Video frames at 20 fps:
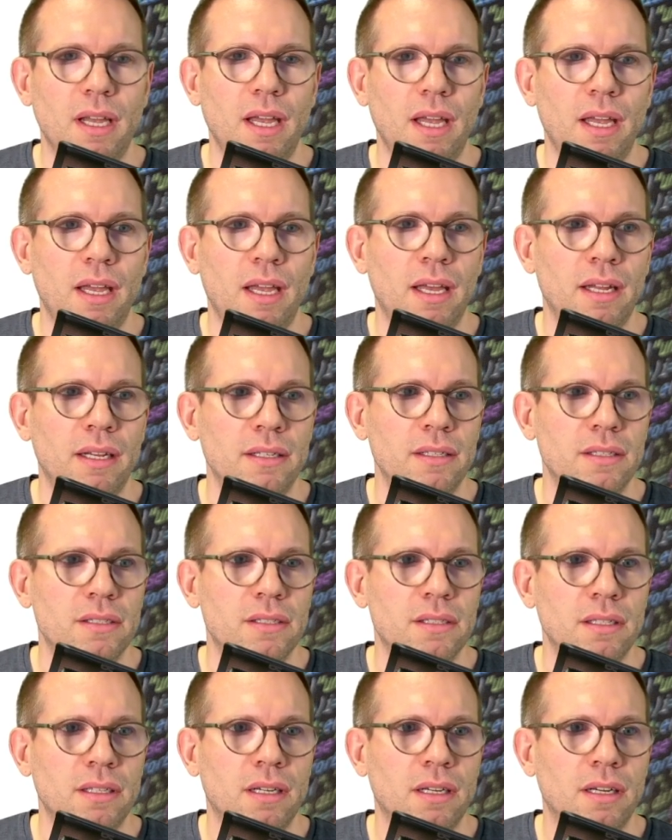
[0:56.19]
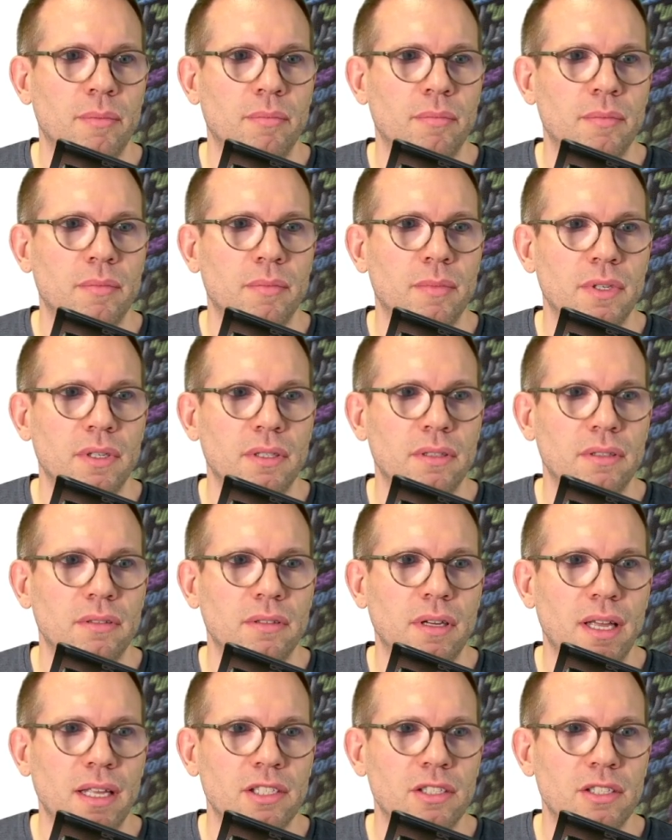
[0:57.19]
And
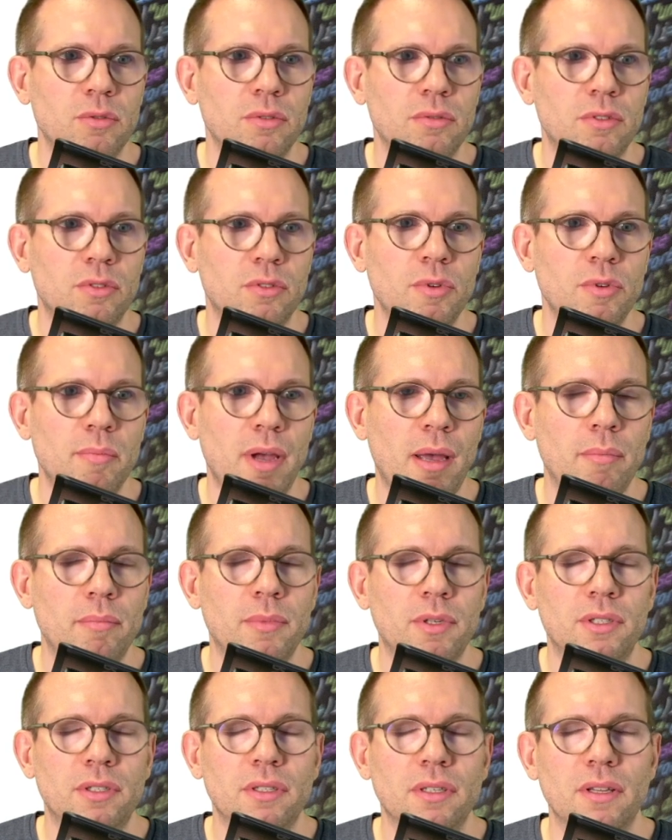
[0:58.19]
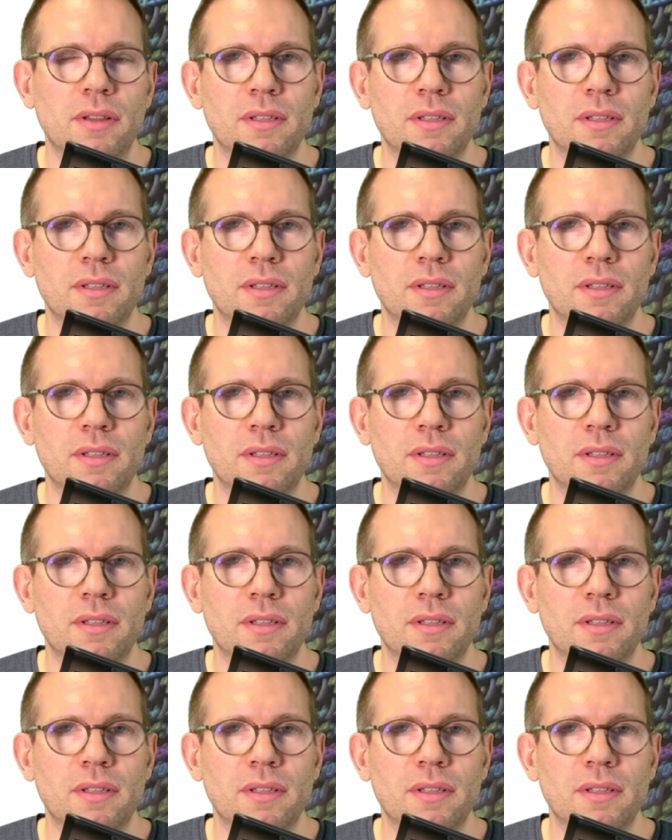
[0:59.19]
as you remember,